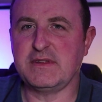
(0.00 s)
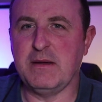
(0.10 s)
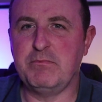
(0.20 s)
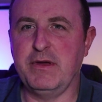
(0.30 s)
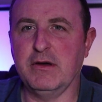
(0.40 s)

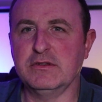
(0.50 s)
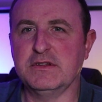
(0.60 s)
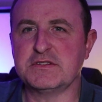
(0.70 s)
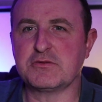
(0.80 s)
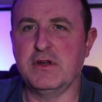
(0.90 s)
that bit on
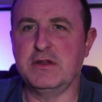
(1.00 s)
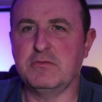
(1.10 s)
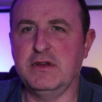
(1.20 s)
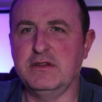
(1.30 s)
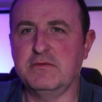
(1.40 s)
the screen
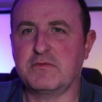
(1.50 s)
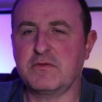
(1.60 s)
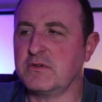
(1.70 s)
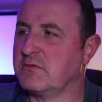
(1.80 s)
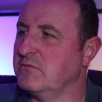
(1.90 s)
where
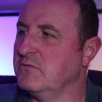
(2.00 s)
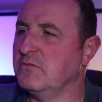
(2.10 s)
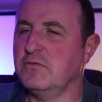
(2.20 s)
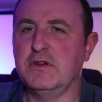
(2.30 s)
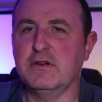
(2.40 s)

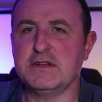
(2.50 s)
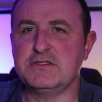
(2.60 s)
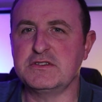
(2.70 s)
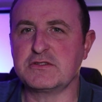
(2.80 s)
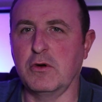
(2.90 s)
you're
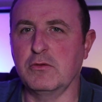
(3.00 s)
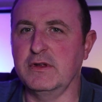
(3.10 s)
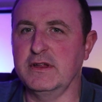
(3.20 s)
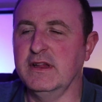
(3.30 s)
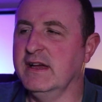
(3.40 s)
actually
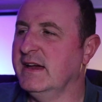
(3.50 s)
scrolling.